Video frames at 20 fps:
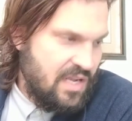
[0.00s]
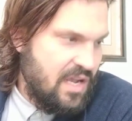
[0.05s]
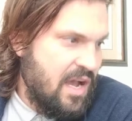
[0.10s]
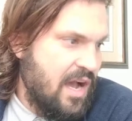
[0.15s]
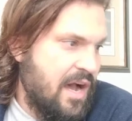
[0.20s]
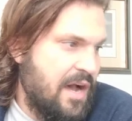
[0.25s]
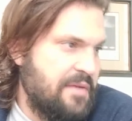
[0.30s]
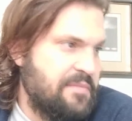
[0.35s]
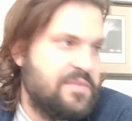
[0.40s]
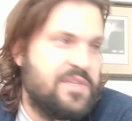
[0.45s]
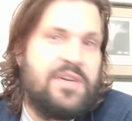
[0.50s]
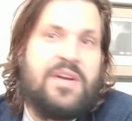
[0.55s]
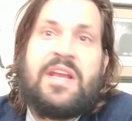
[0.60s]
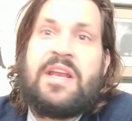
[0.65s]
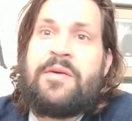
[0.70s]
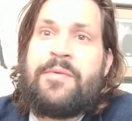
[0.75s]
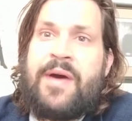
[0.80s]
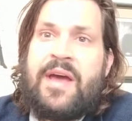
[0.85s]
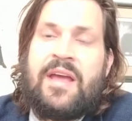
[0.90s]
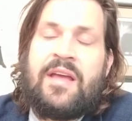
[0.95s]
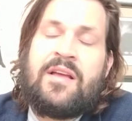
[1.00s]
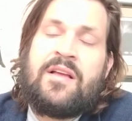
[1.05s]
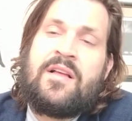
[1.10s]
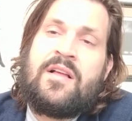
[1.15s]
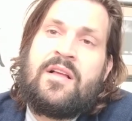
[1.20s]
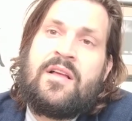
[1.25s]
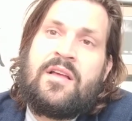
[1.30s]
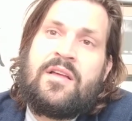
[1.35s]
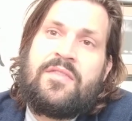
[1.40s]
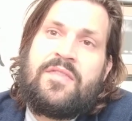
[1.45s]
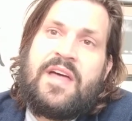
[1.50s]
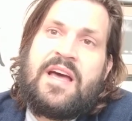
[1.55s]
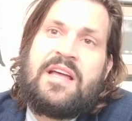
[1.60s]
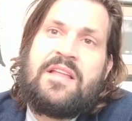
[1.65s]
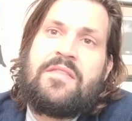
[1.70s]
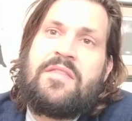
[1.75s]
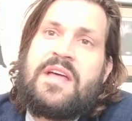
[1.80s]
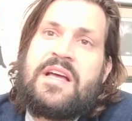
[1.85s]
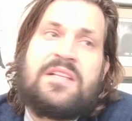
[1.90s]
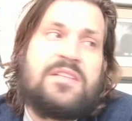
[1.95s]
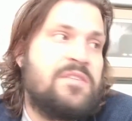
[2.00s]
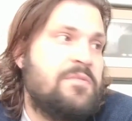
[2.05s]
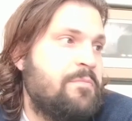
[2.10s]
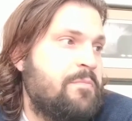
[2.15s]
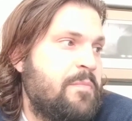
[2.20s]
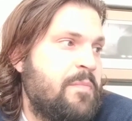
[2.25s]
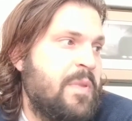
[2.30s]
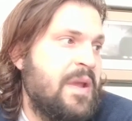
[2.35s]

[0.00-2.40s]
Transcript: So anyway, that's